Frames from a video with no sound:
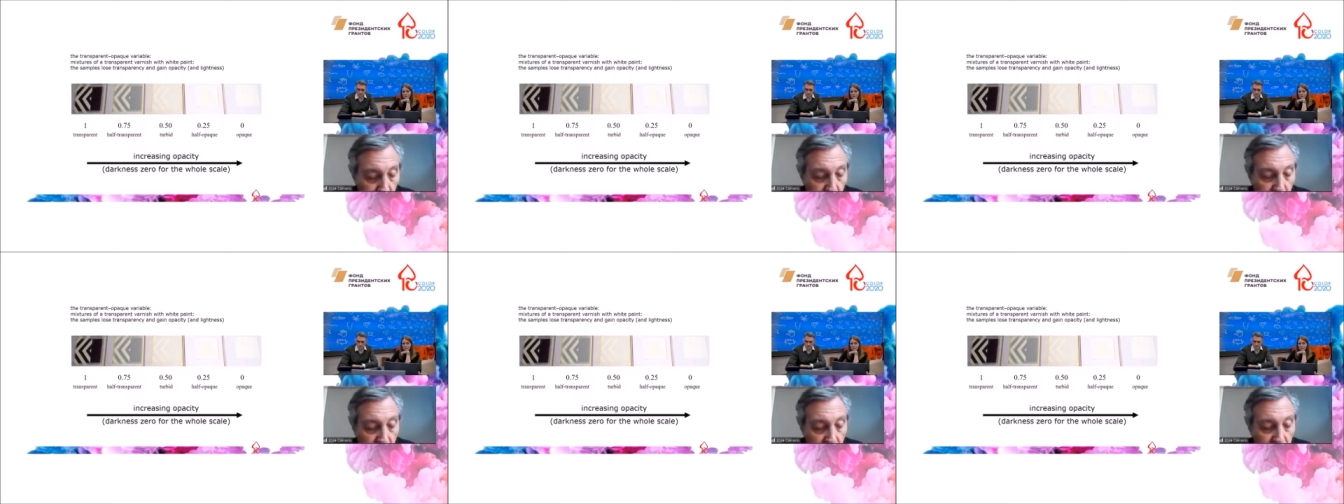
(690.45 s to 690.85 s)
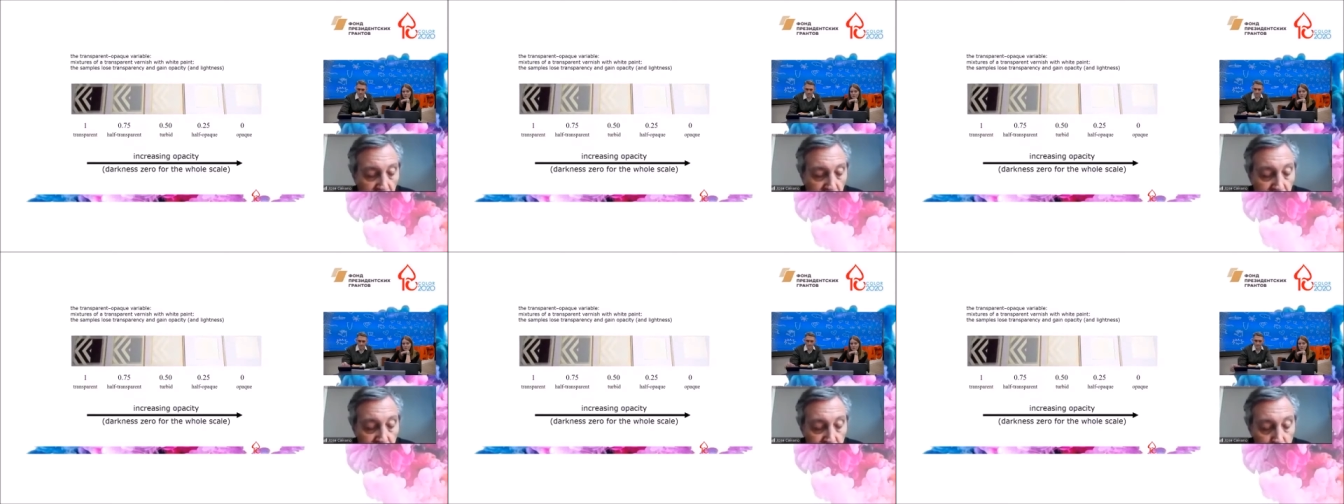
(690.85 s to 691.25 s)
and
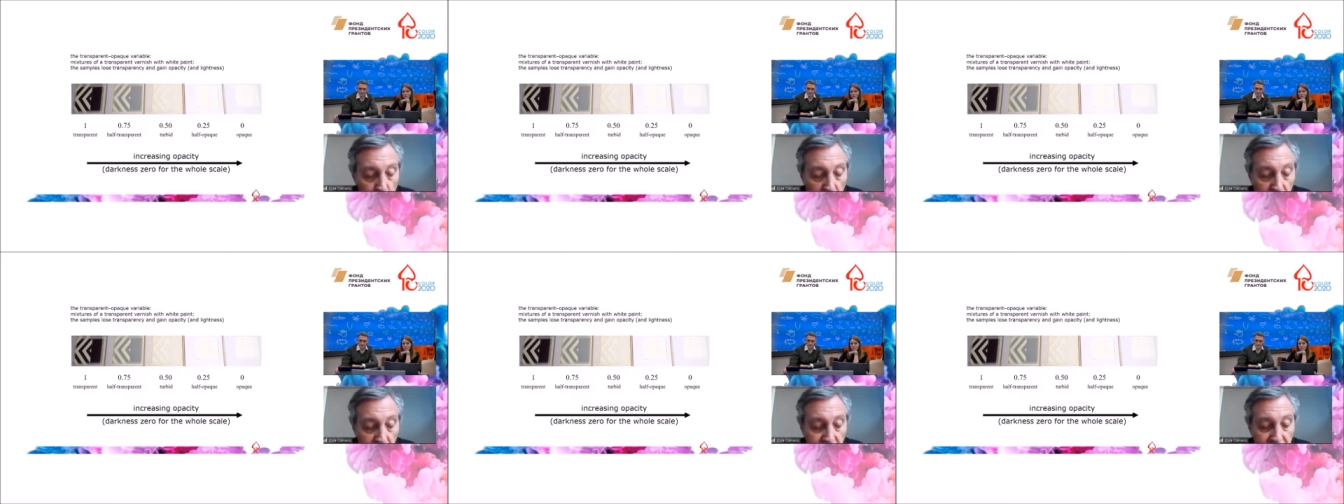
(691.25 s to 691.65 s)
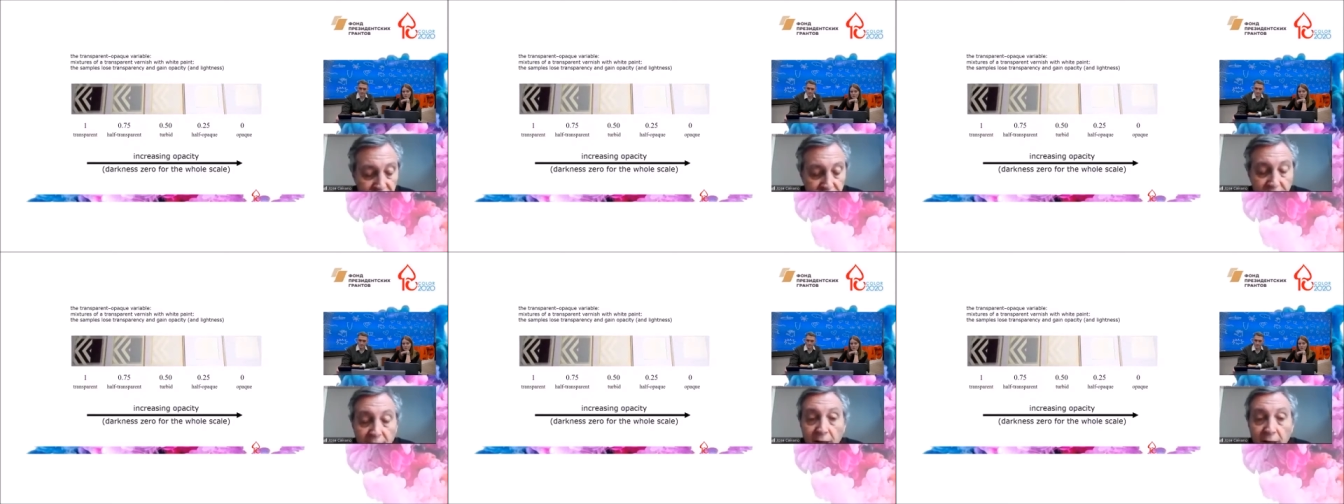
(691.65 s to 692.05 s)
in this way the
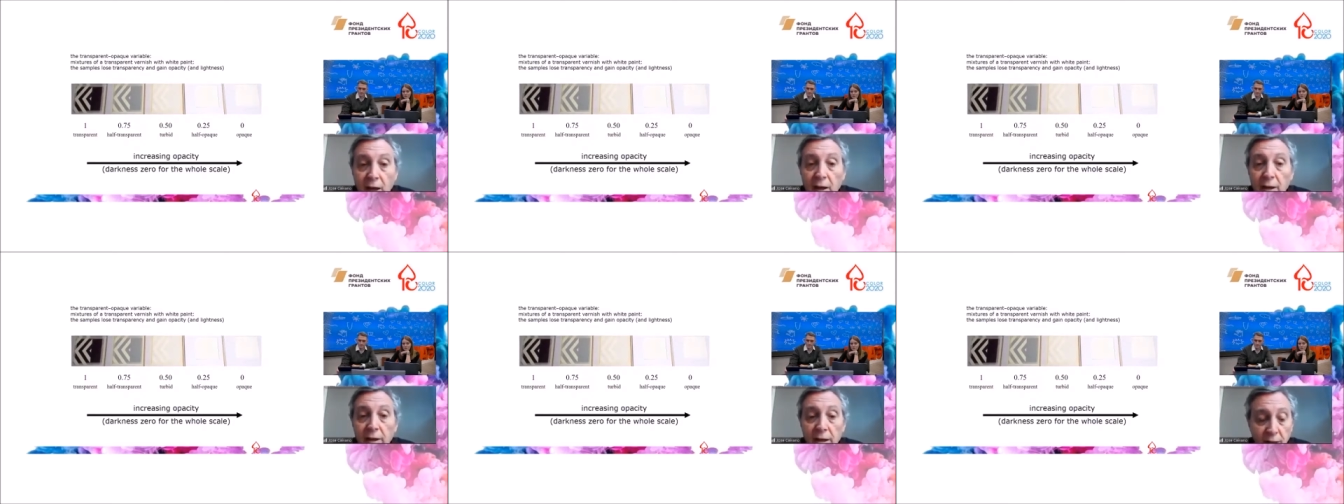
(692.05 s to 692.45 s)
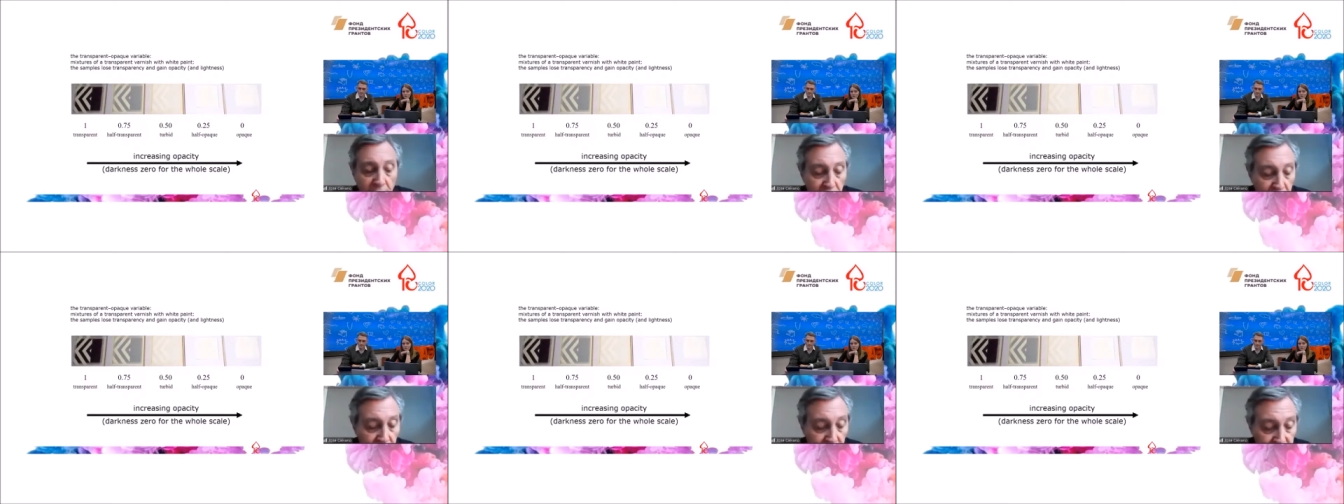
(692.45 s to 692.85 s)
scale
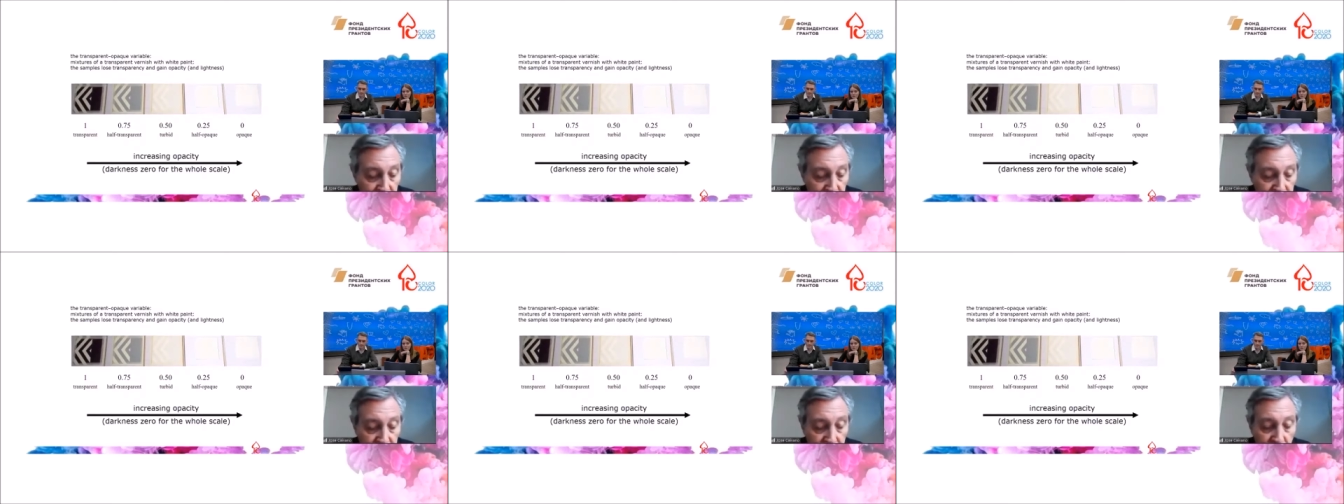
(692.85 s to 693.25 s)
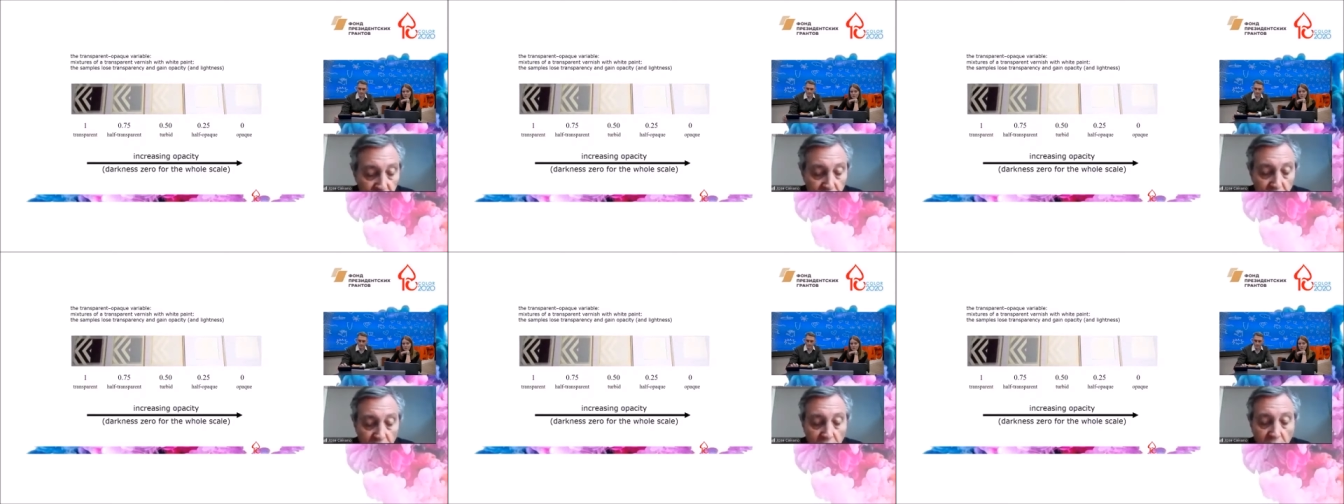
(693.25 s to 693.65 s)
increases
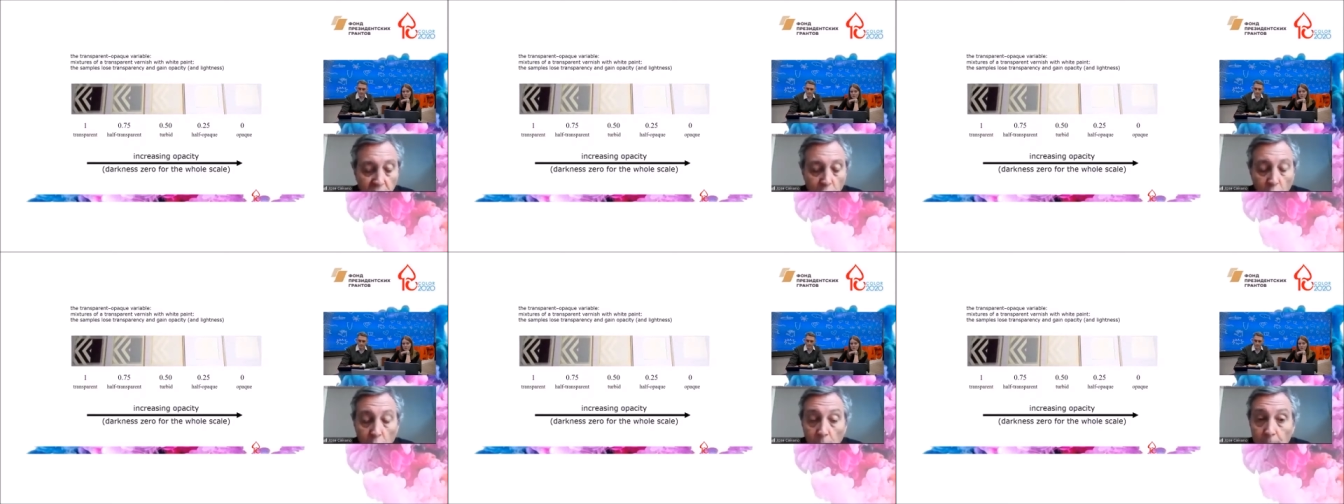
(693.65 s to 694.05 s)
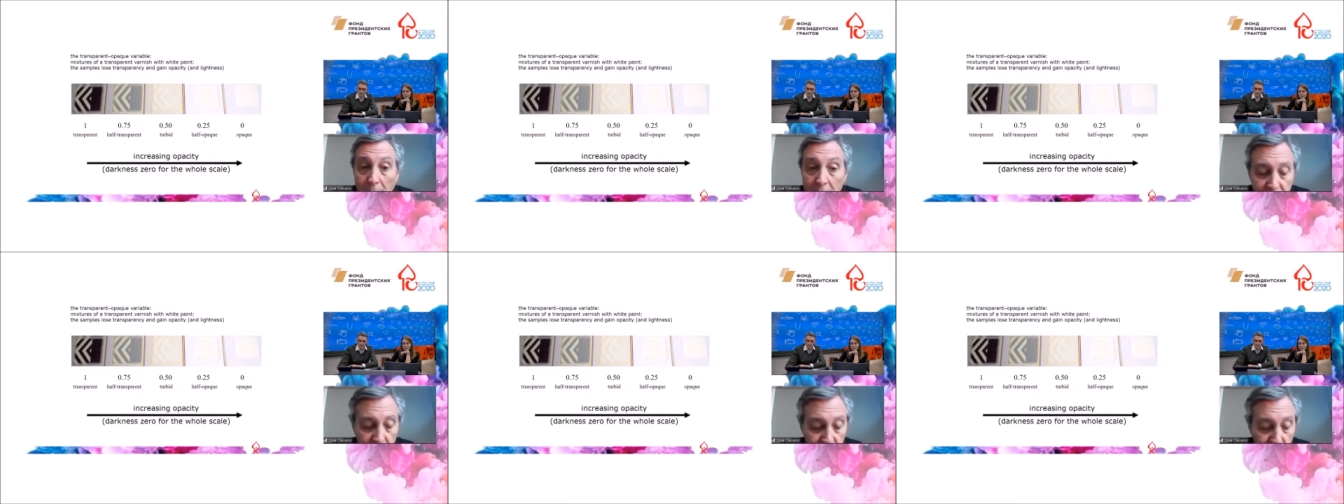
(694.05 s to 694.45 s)
in
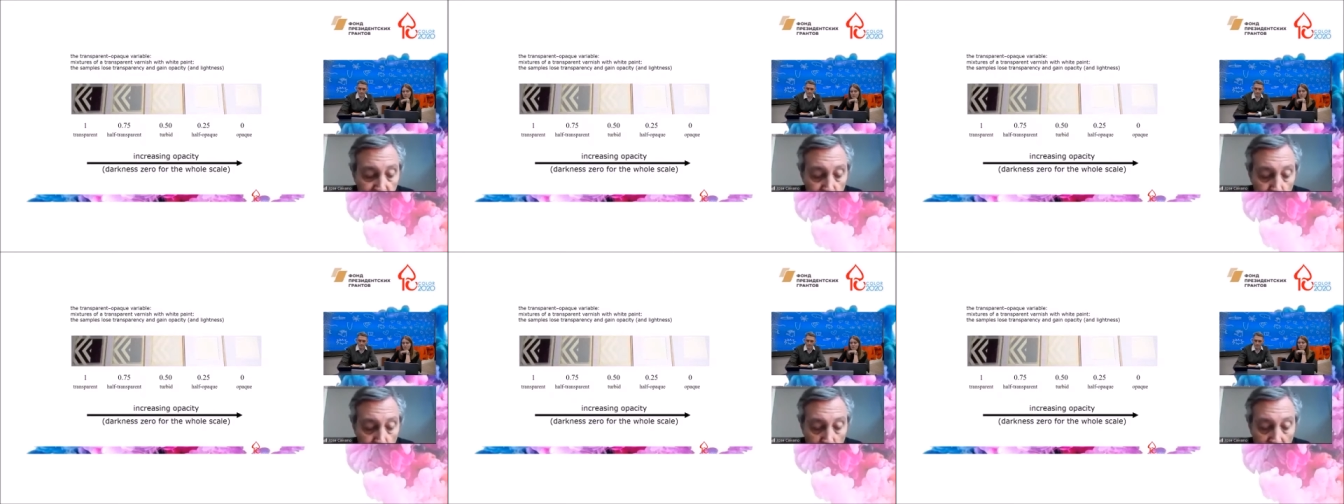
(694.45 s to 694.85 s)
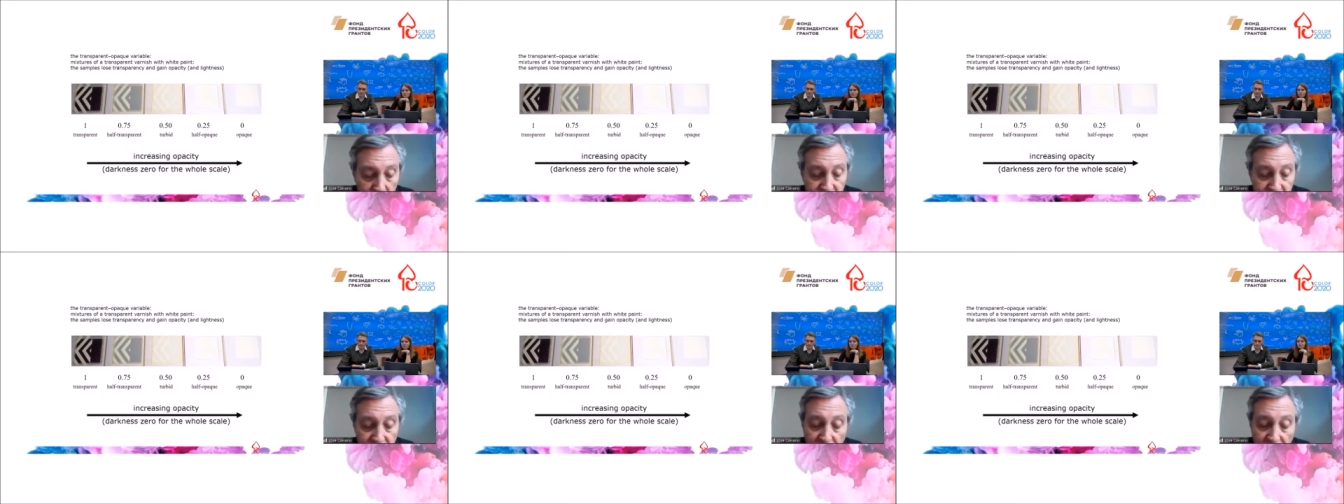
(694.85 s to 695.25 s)
opacity towards
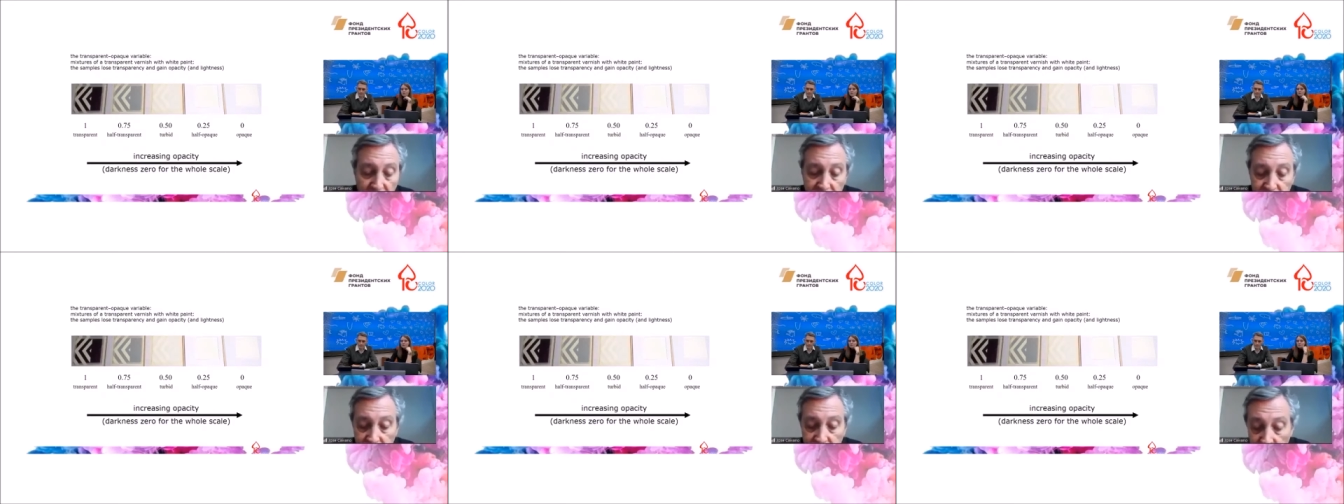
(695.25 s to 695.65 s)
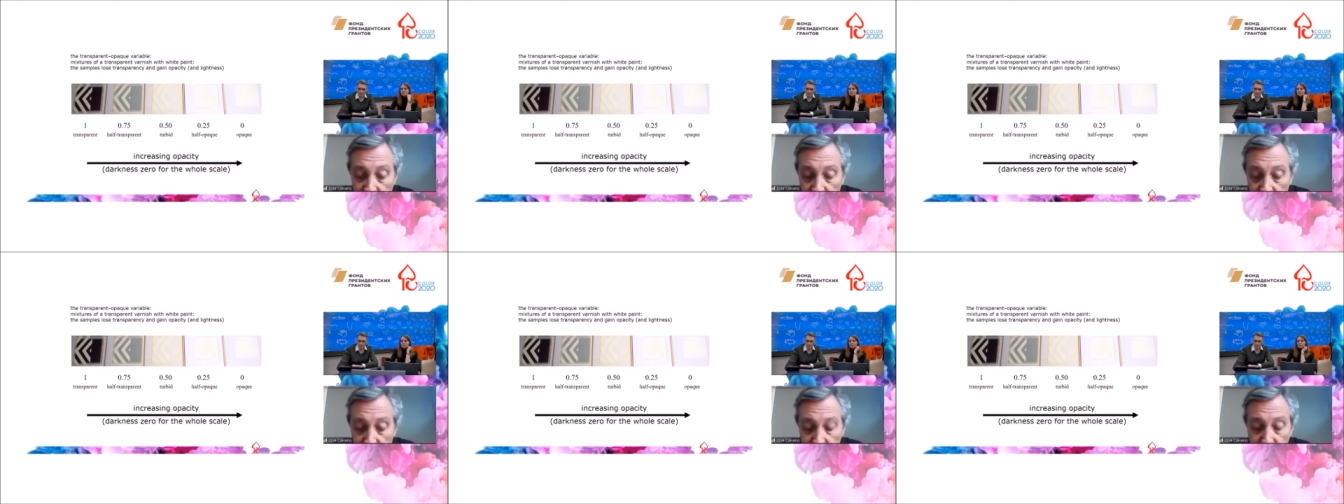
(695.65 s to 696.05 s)
the right end,